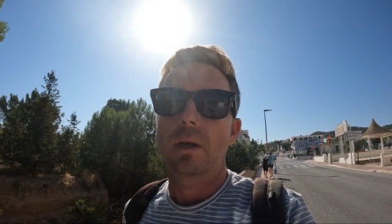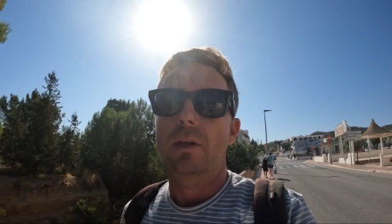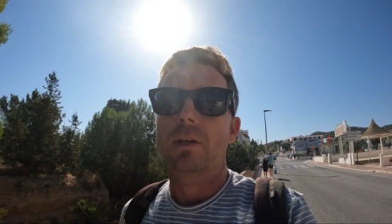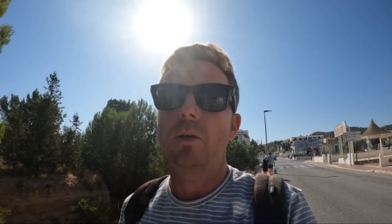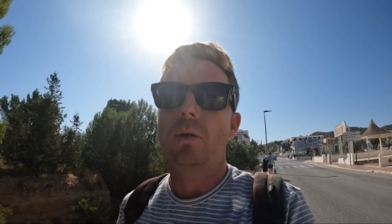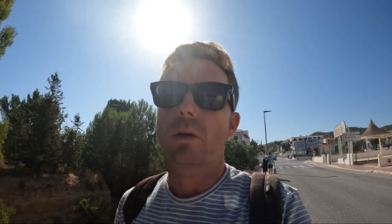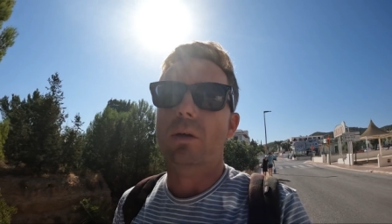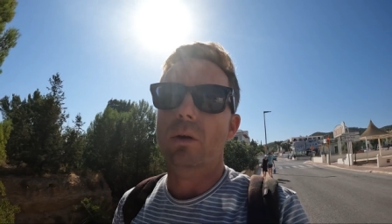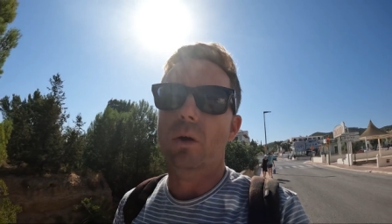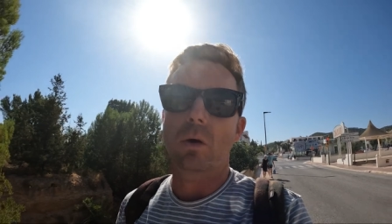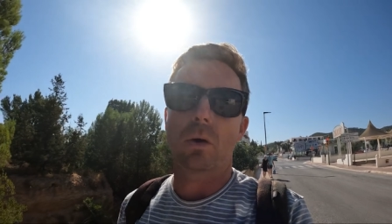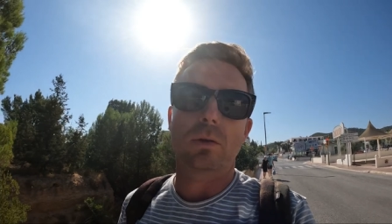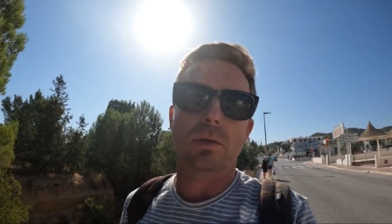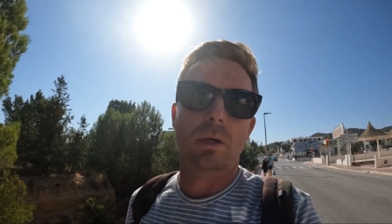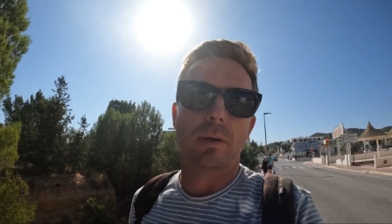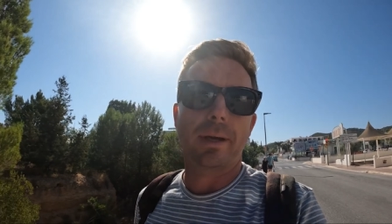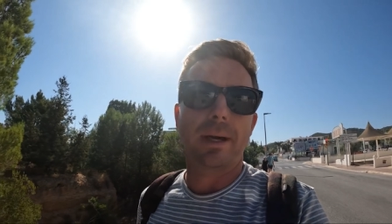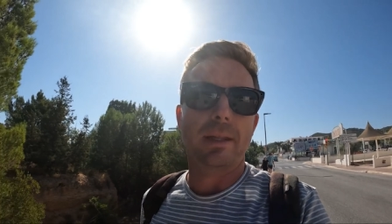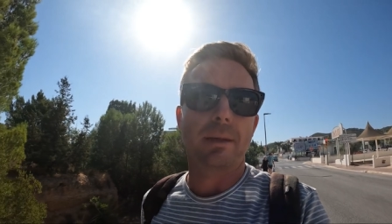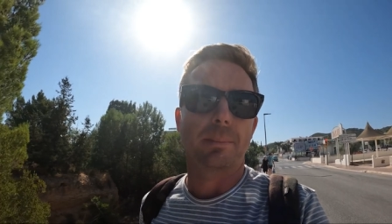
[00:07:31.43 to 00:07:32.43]
You can
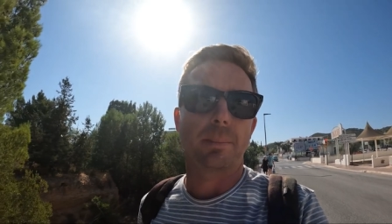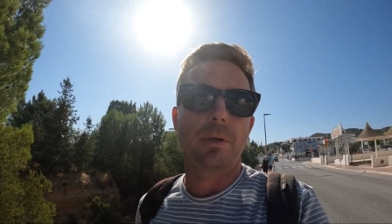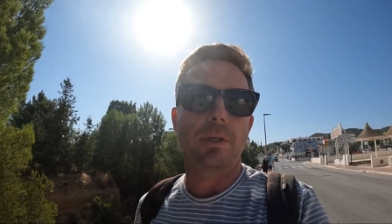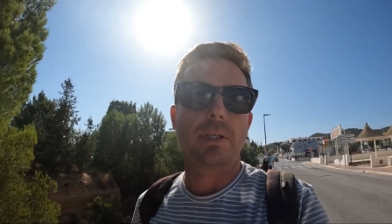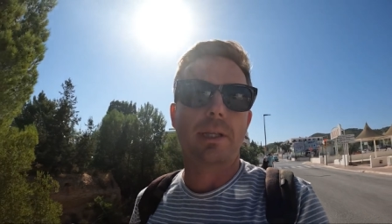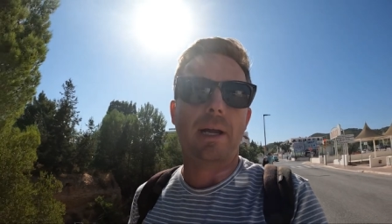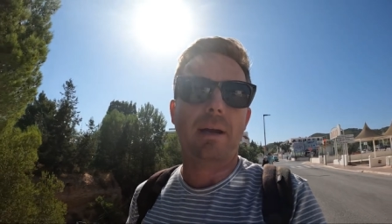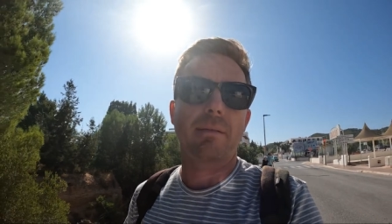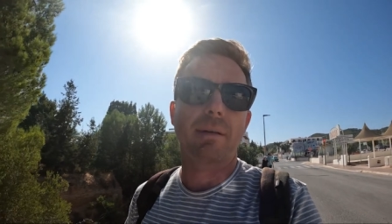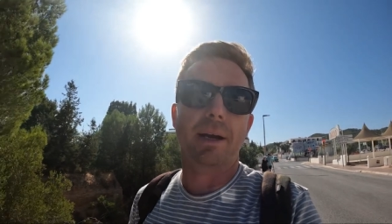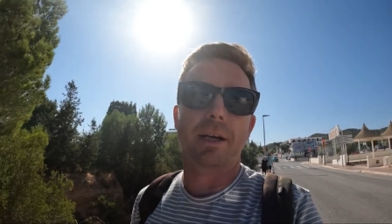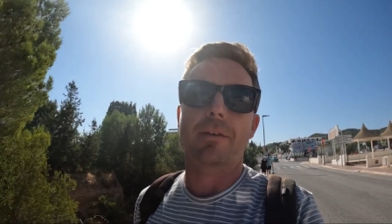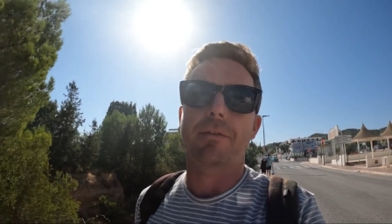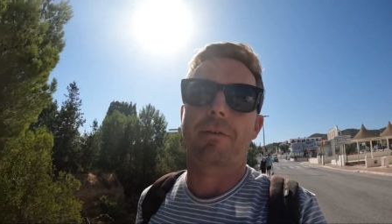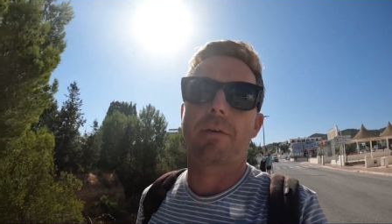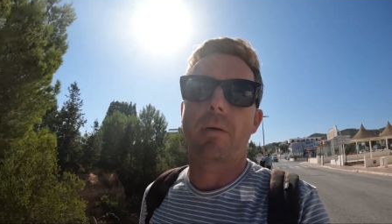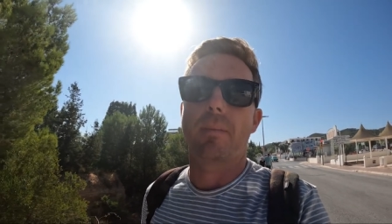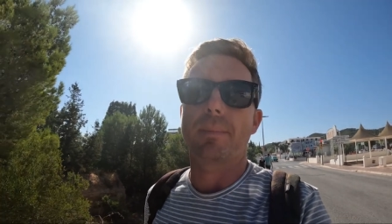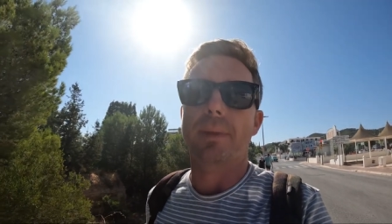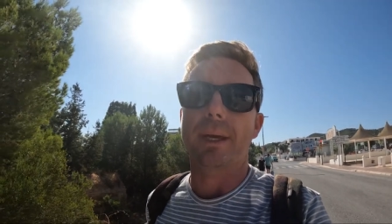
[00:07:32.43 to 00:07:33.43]
also get the bus direct
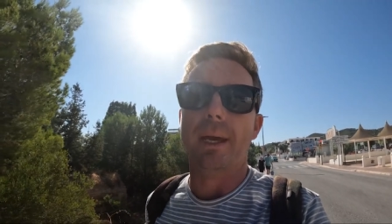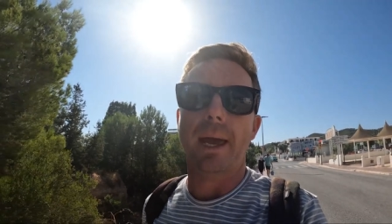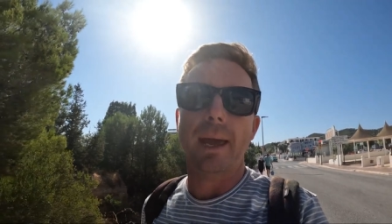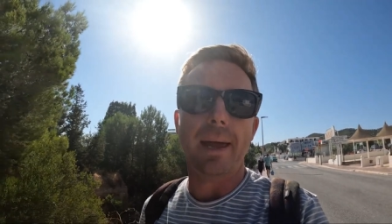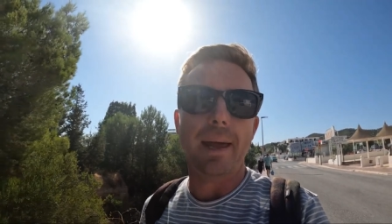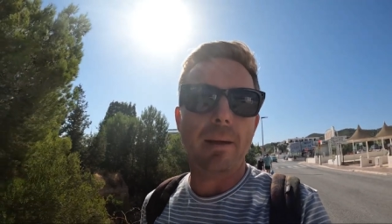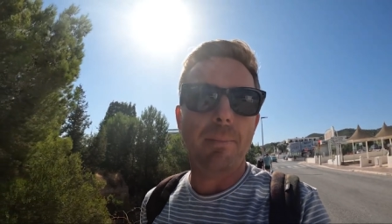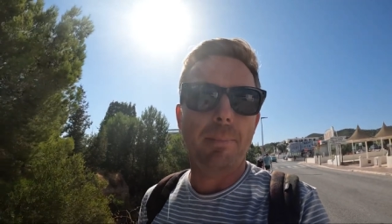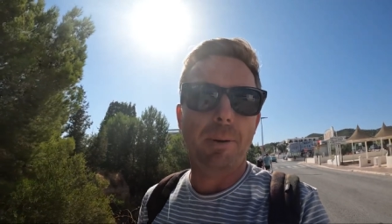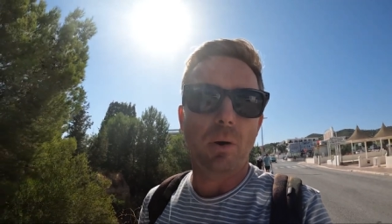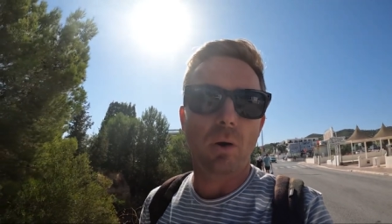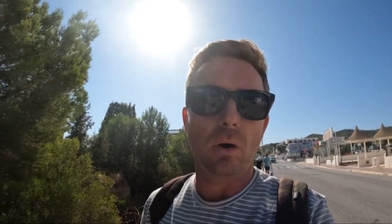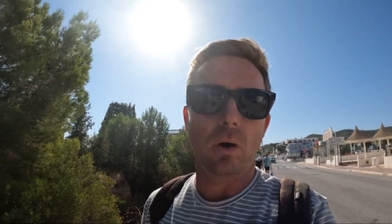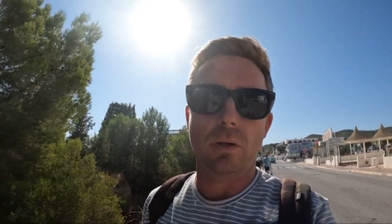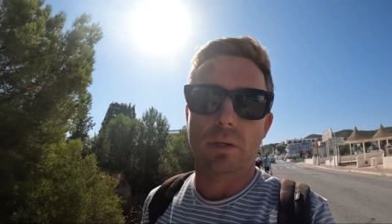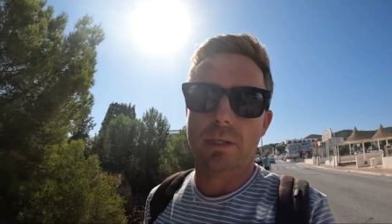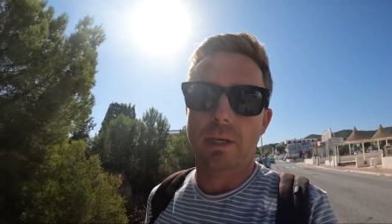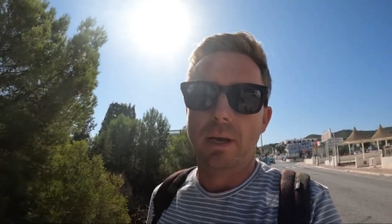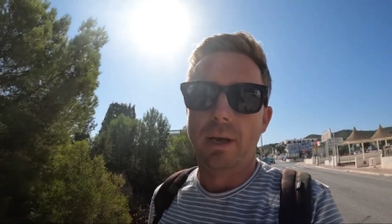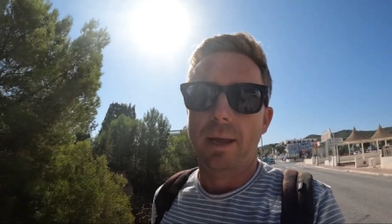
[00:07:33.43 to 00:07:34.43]
from the
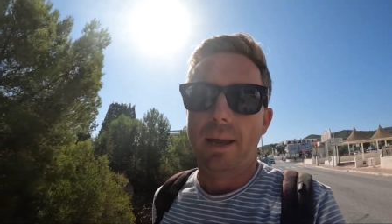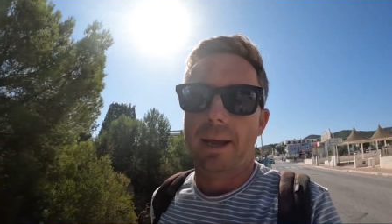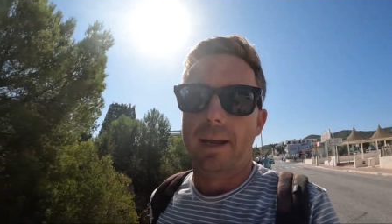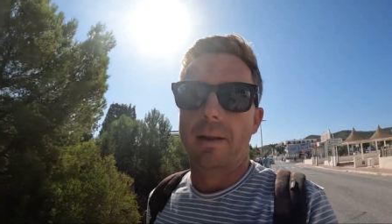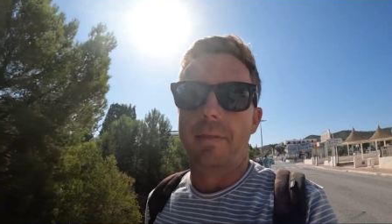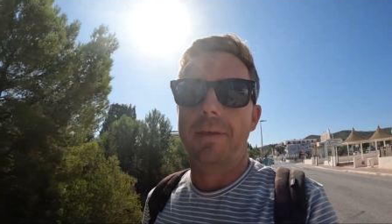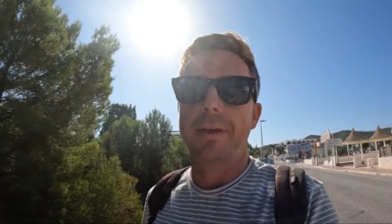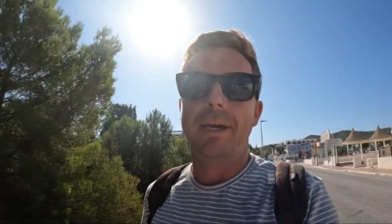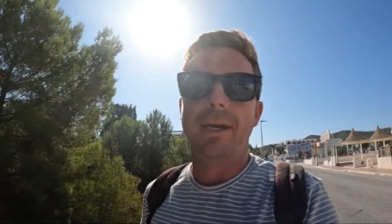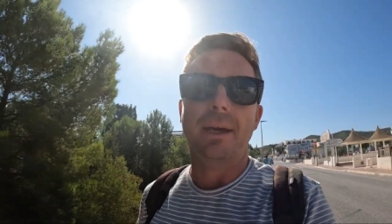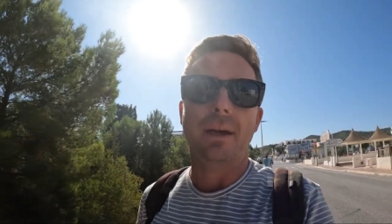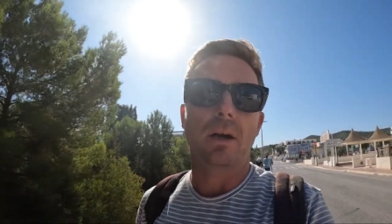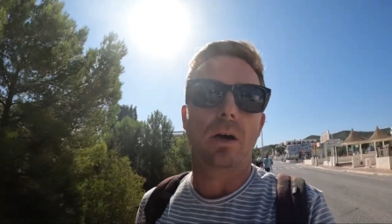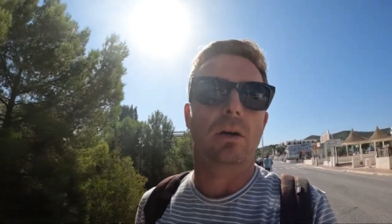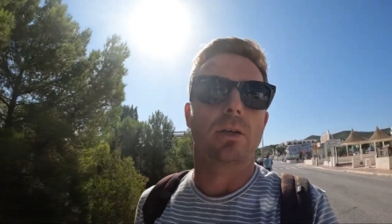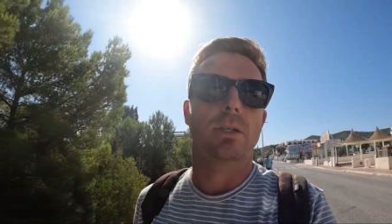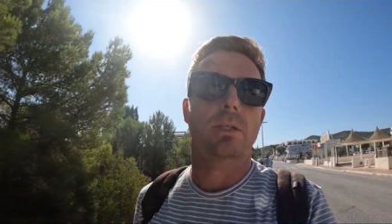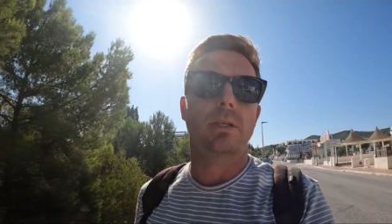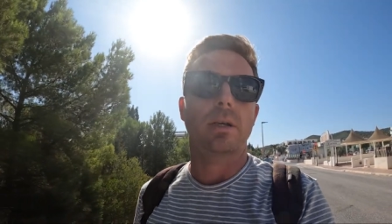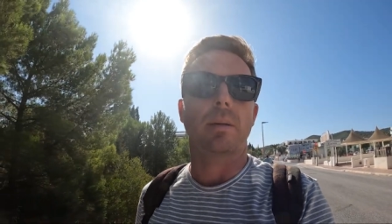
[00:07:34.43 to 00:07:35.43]
airport, and I think it
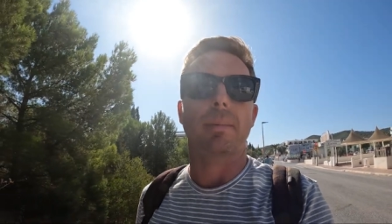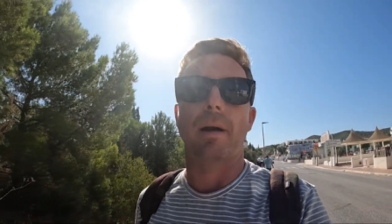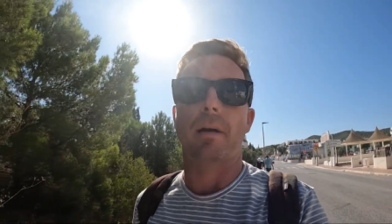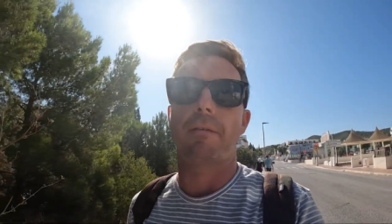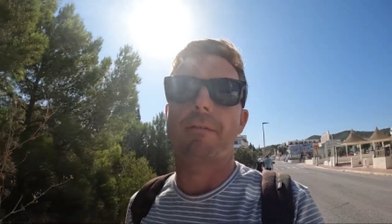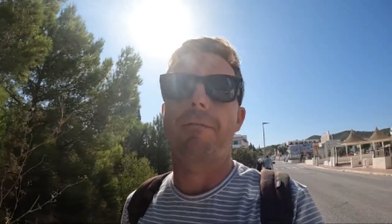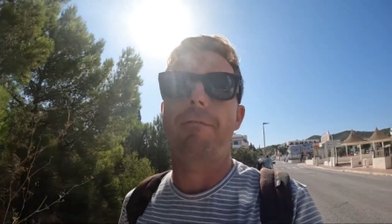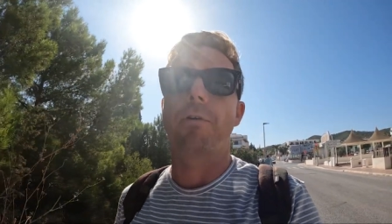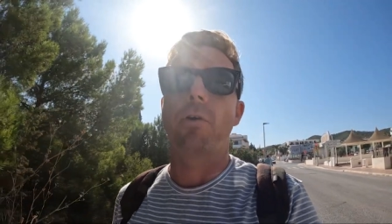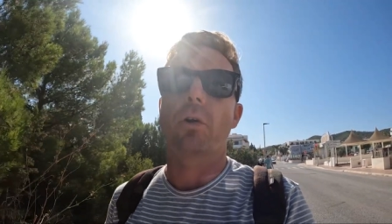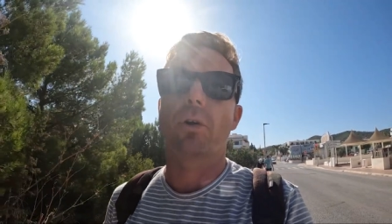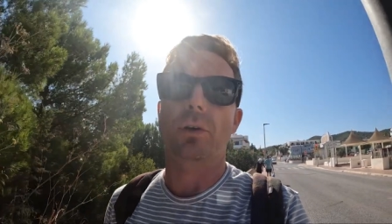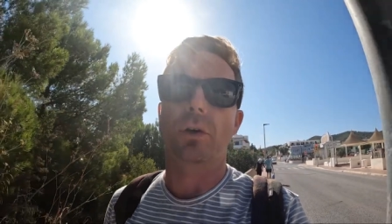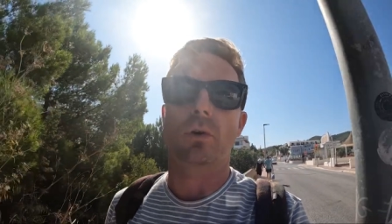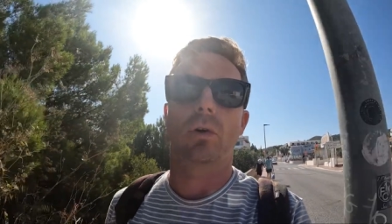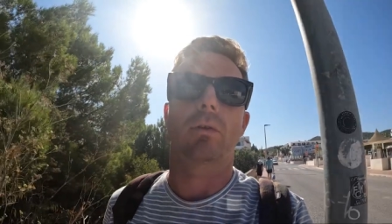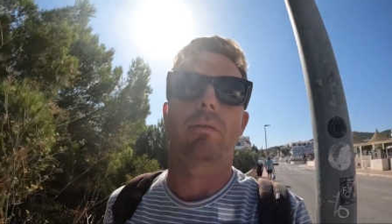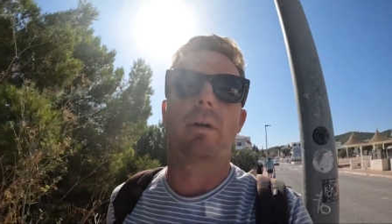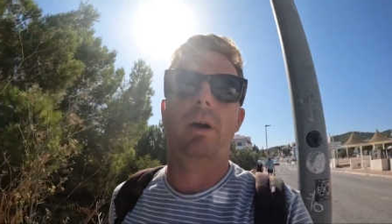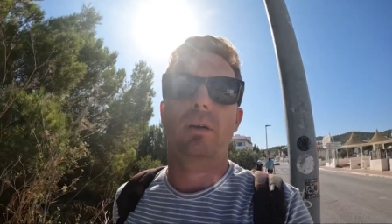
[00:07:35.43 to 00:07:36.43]
costs about
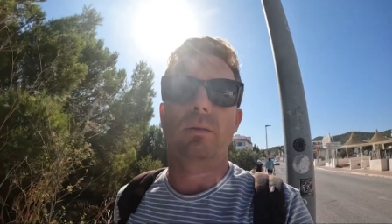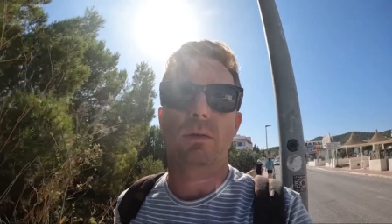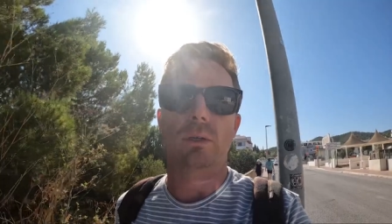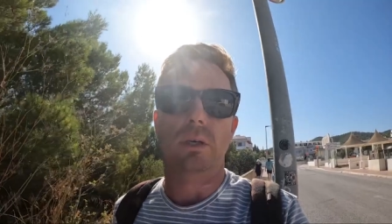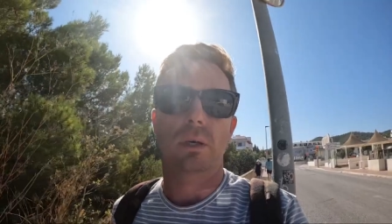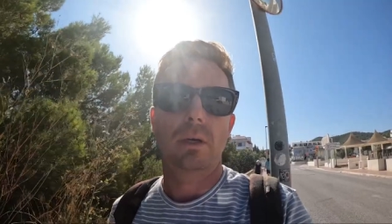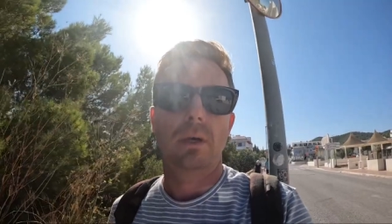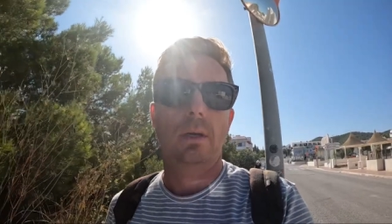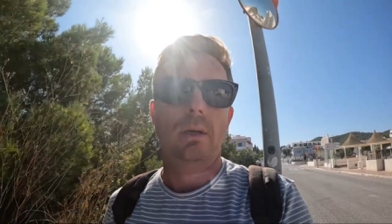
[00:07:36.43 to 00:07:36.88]
€4.